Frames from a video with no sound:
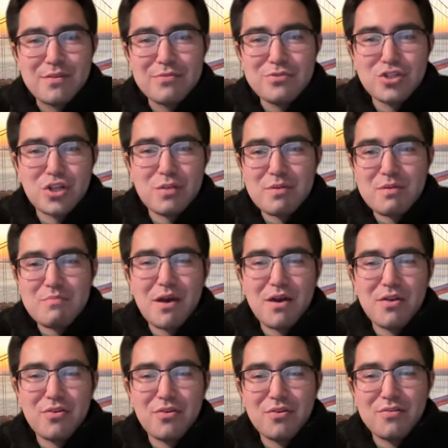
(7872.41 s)
who's gonna be
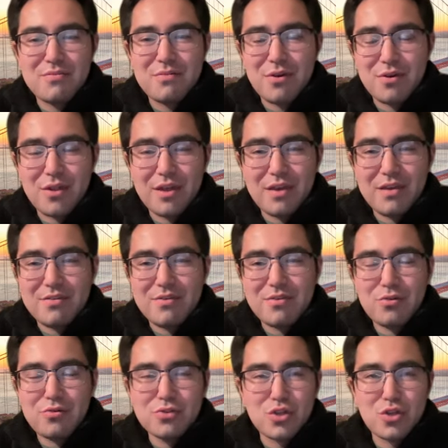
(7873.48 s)
better or like, you
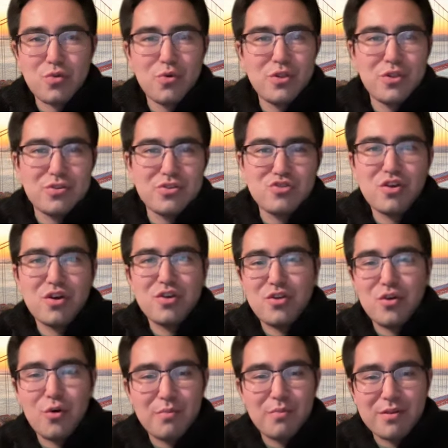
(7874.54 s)
know, who's gonna win the
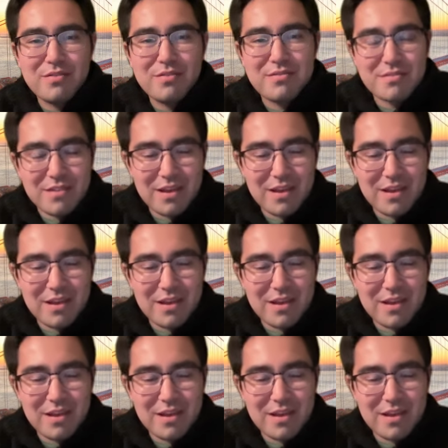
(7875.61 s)
Australian Open?